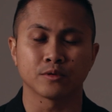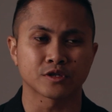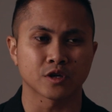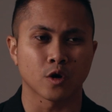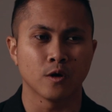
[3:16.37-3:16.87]

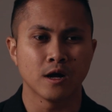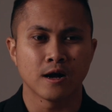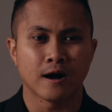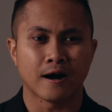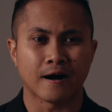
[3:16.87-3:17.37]
So
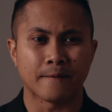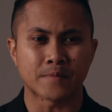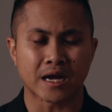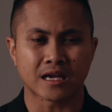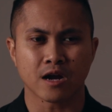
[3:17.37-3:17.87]
um,
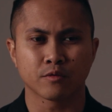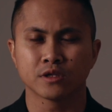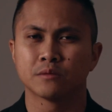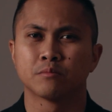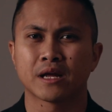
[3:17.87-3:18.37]
I can't
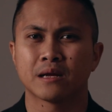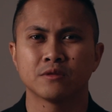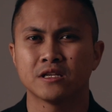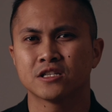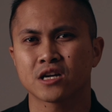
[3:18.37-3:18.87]
really blame
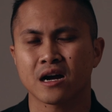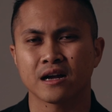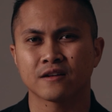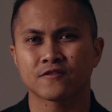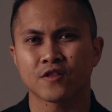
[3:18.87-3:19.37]

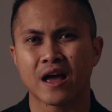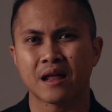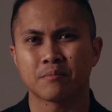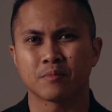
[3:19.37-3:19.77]
DJI for that,